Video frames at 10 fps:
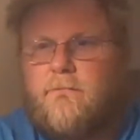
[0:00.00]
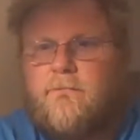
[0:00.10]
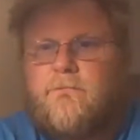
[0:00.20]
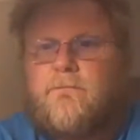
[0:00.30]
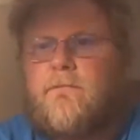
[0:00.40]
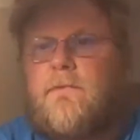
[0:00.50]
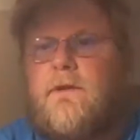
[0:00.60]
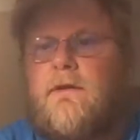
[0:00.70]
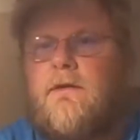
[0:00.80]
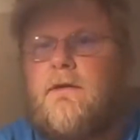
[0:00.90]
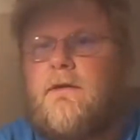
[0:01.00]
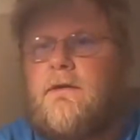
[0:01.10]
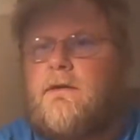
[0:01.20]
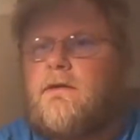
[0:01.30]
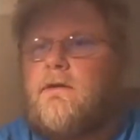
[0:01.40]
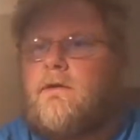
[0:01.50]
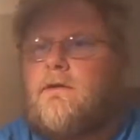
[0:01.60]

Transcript: Nobody speaks.